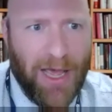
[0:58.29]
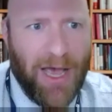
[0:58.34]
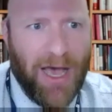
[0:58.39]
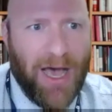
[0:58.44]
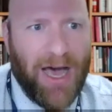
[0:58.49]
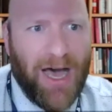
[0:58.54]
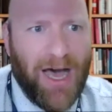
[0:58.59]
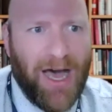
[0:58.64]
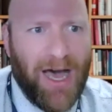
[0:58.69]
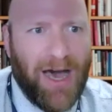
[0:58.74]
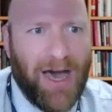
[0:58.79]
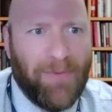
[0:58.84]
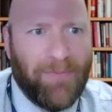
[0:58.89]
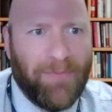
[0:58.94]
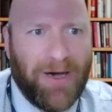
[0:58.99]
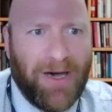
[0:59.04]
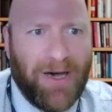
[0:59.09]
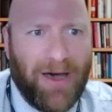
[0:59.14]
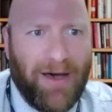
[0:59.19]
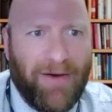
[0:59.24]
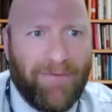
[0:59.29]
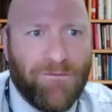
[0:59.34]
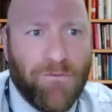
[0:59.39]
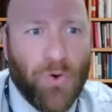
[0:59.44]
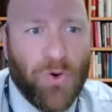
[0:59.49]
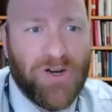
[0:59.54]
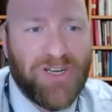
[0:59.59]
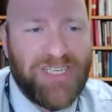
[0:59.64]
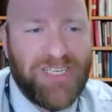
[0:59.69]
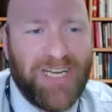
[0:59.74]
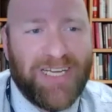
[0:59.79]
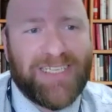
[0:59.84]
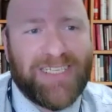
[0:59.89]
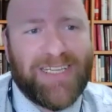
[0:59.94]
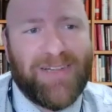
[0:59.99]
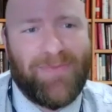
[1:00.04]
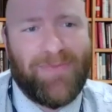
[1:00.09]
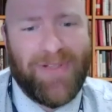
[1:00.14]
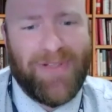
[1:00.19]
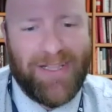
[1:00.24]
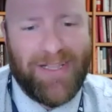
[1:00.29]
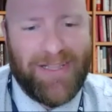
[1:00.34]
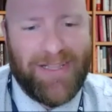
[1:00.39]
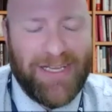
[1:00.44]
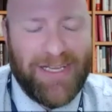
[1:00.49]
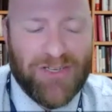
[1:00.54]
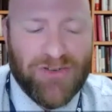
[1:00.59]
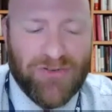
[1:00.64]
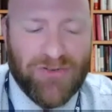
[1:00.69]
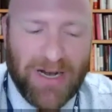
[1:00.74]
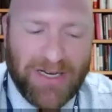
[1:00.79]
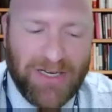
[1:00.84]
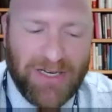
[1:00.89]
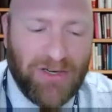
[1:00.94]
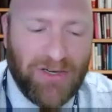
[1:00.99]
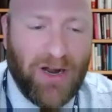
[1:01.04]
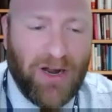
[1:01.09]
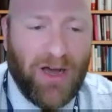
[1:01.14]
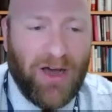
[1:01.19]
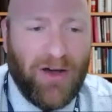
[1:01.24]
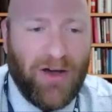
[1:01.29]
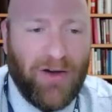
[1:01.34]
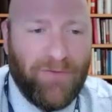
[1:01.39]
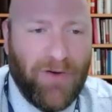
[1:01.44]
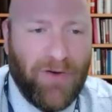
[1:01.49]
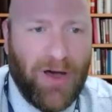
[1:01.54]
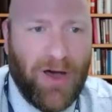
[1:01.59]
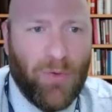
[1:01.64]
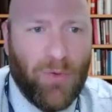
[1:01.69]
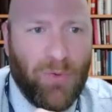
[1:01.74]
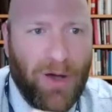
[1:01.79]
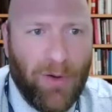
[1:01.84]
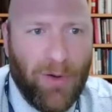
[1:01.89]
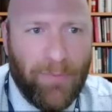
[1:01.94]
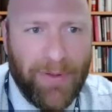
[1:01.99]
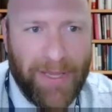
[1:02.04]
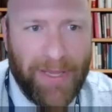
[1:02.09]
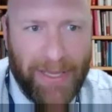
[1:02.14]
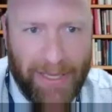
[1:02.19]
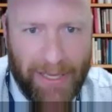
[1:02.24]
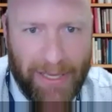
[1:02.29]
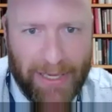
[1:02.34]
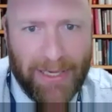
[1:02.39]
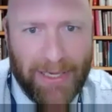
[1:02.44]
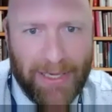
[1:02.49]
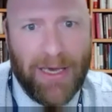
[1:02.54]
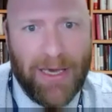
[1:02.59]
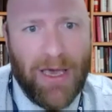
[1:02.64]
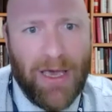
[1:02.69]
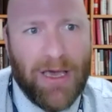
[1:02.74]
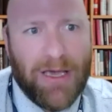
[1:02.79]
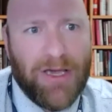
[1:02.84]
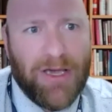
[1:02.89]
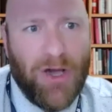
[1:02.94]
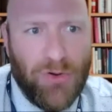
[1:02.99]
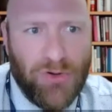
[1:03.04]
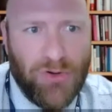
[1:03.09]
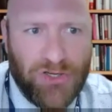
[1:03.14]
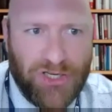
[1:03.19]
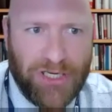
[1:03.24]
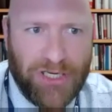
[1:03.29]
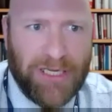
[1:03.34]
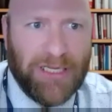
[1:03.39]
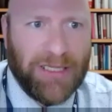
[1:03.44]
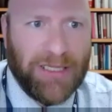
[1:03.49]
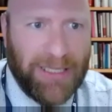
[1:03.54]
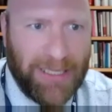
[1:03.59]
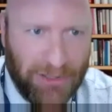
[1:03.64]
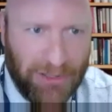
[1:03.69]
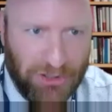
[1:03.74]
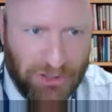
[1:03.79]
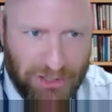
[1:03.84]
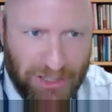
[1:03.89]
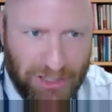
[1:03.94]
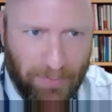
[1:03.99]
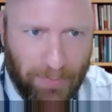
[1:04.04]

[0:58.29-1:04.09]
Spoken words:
I'm fortunate to be the director of well-being, coaching, and leadership